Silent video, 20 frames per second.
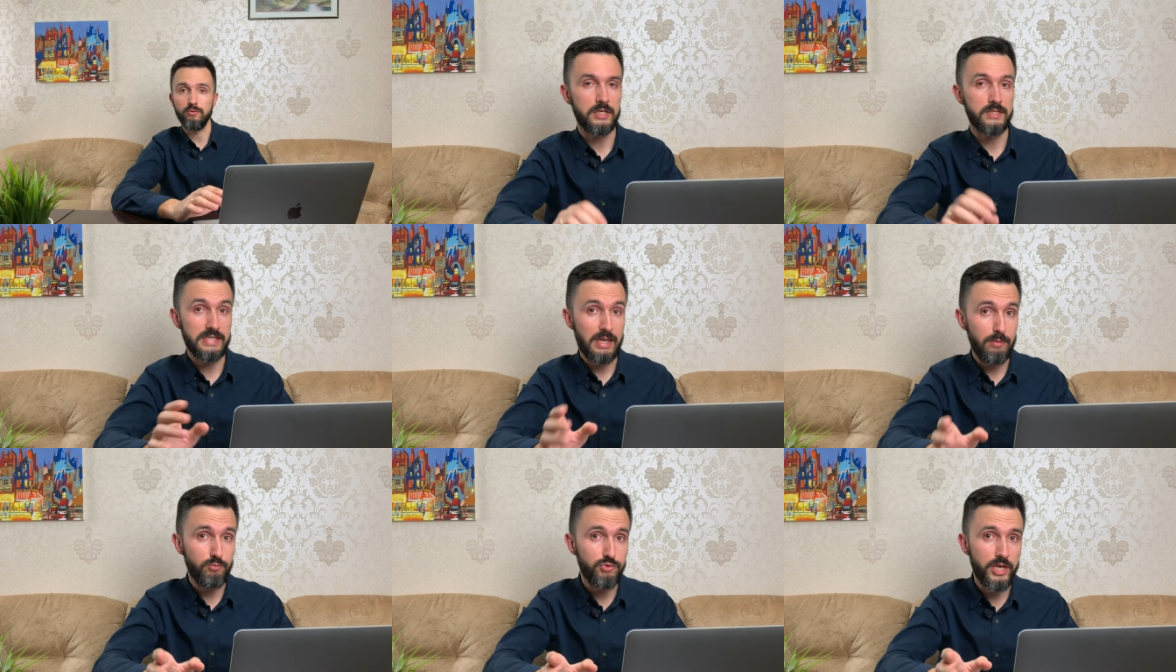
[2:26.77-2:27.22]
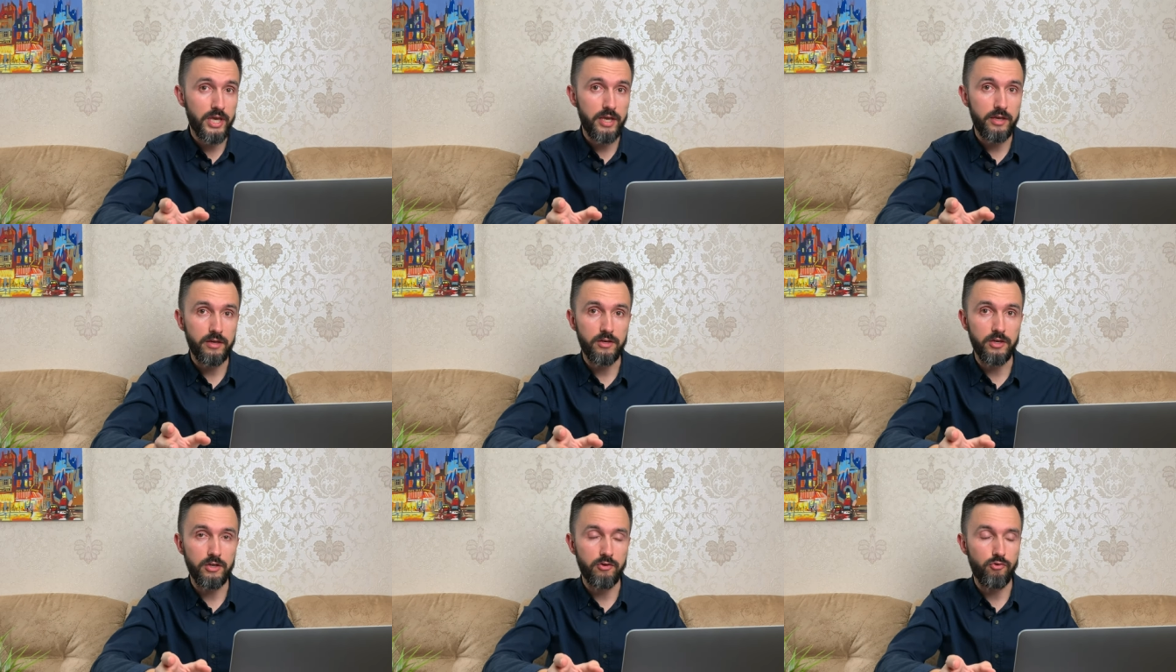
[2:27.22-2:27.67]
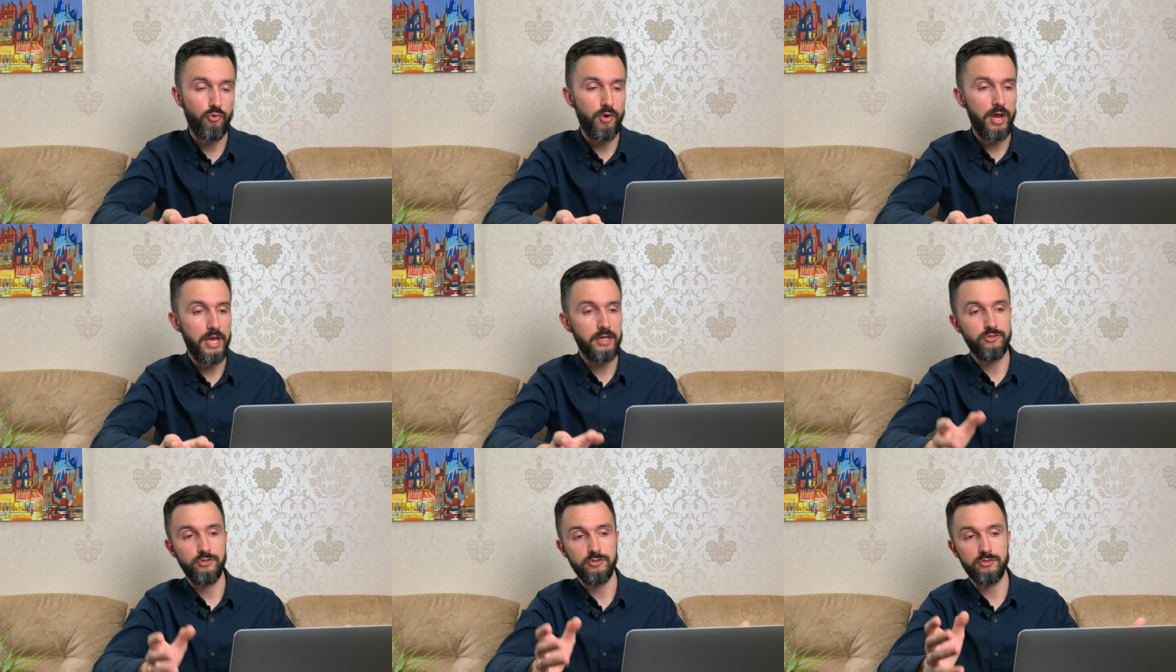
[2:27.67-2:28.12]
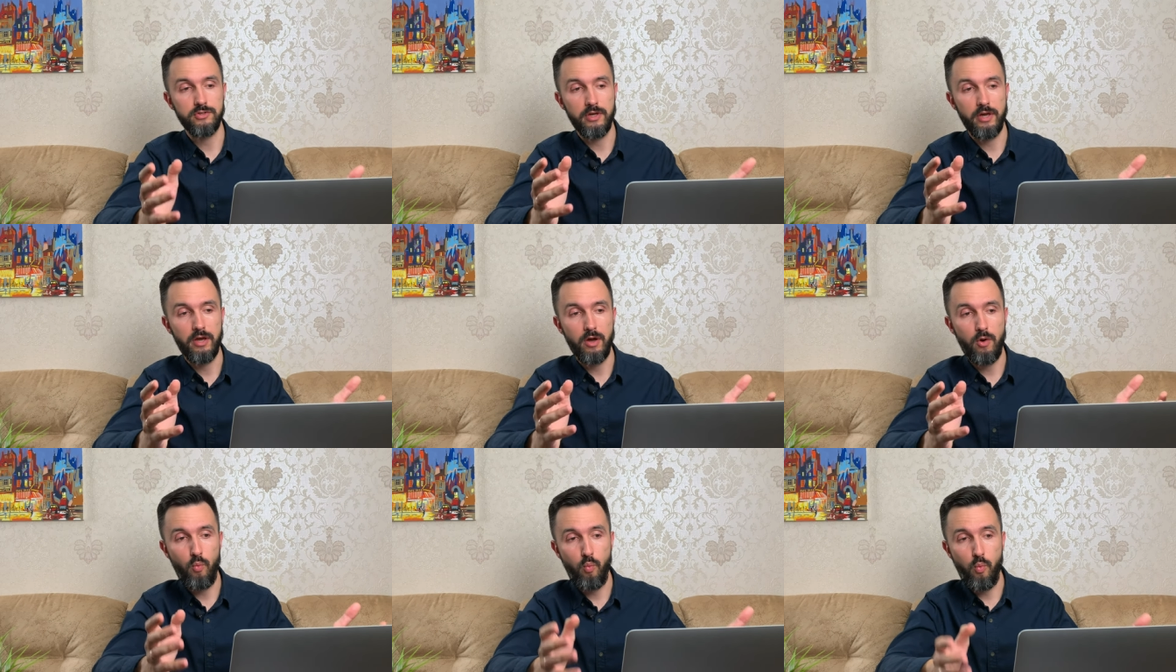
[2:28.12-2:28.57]
Someday he created
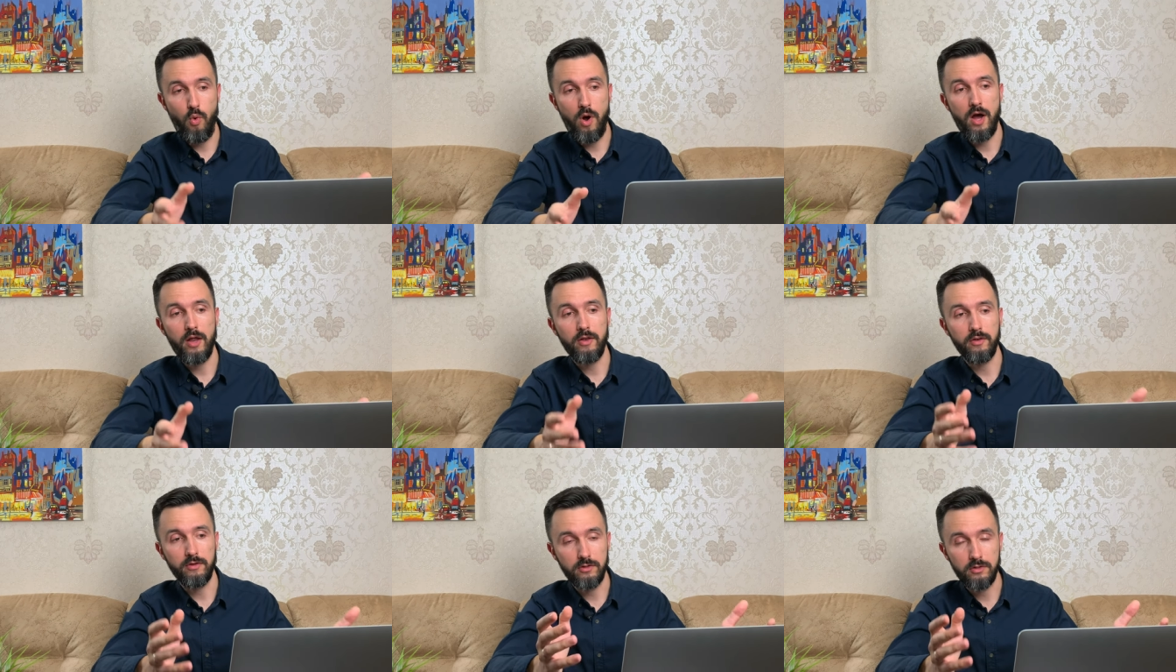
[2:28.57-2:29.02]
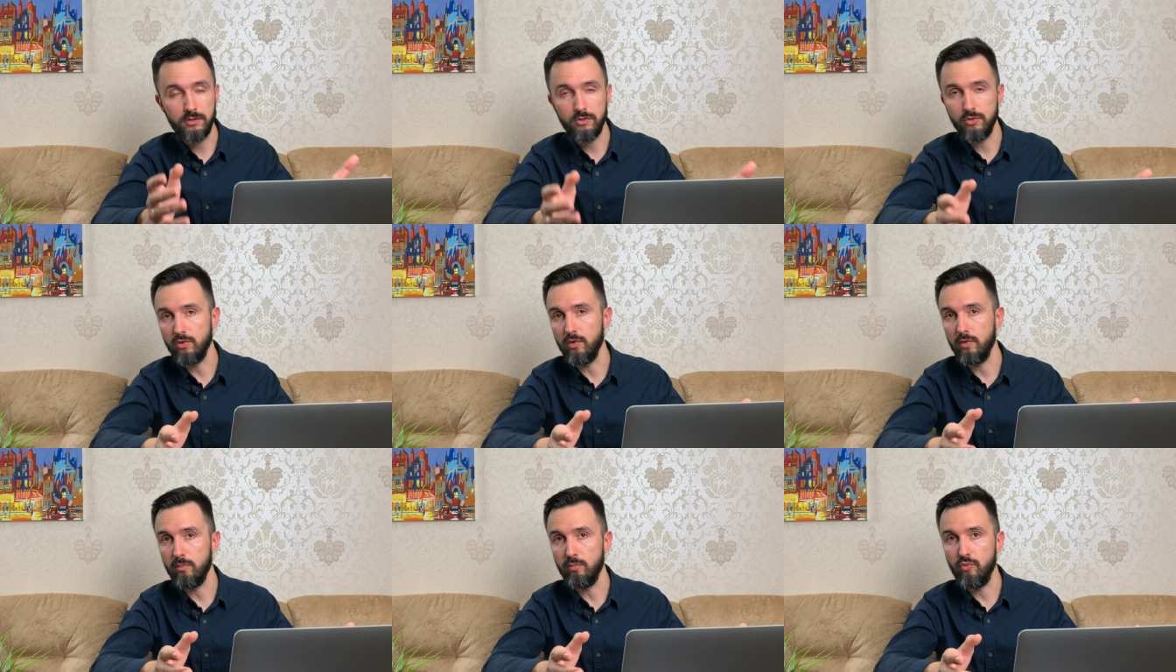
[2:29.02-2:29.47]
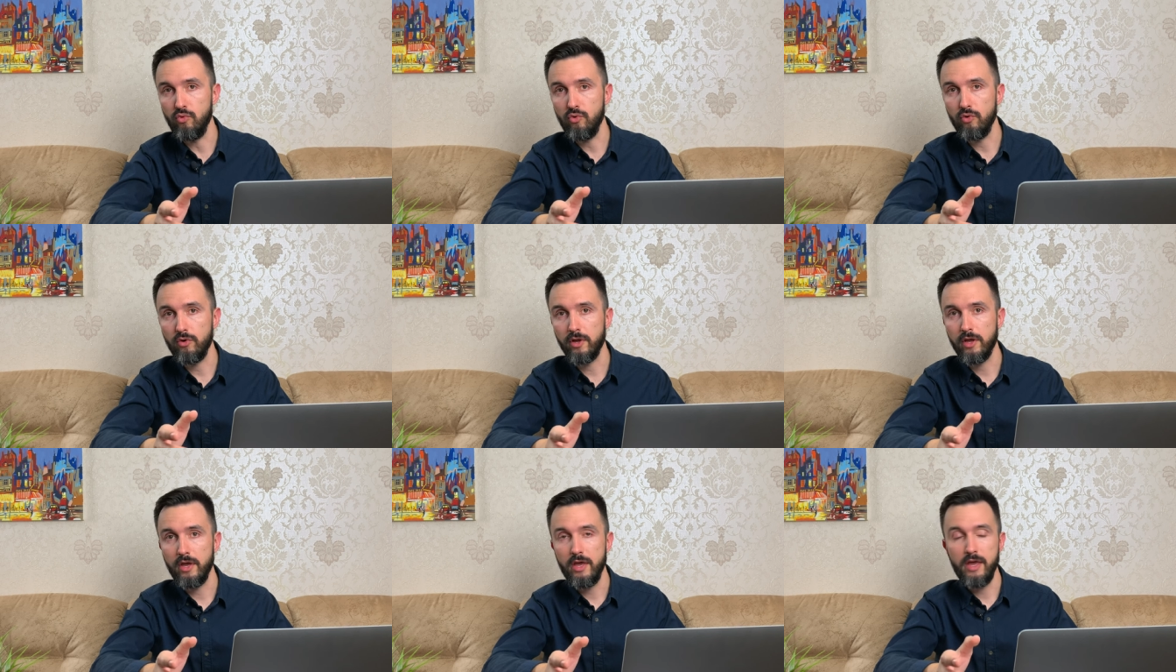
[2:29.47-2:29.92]
a one cool book